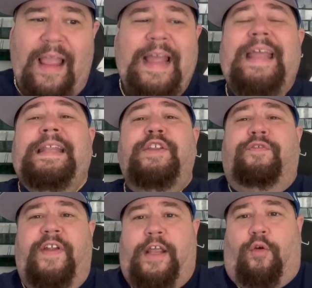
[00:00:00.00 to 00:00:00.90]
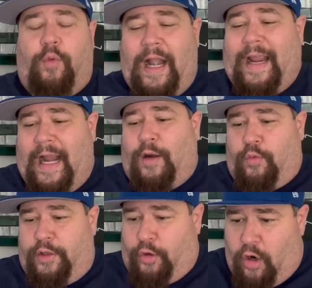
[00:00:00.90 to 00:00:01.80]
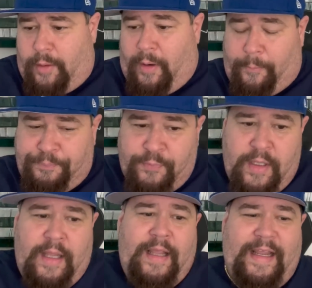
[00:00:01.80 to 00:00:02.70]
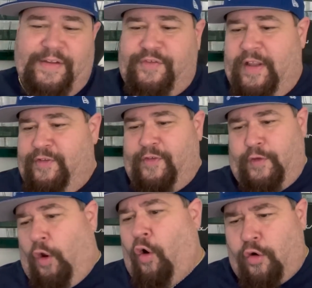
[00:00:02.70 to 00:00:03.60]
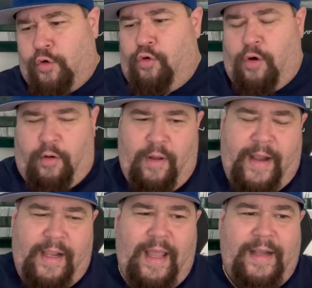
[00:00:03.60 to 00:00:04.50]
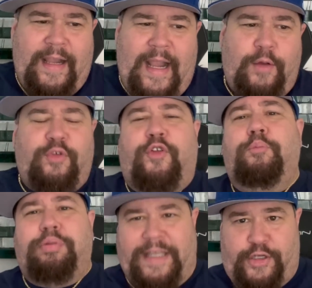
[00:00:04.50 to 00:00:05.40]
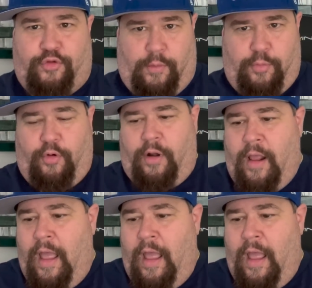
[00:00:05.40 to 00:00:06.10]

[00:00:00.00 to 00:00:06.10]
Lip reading: in this video, what I kind of want to talk about is an article I read, and it was on Bleacher Report,